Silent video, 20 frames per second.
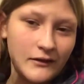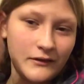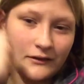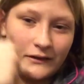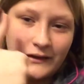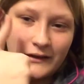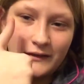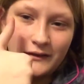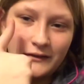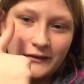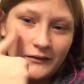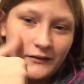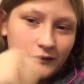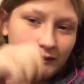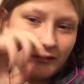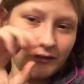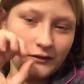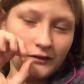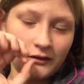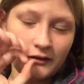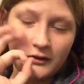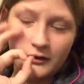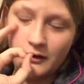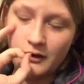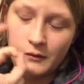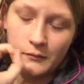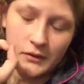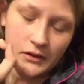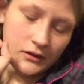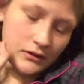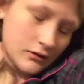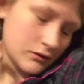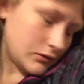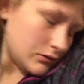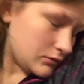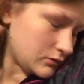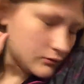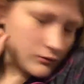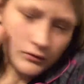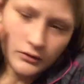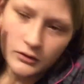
Like, comment,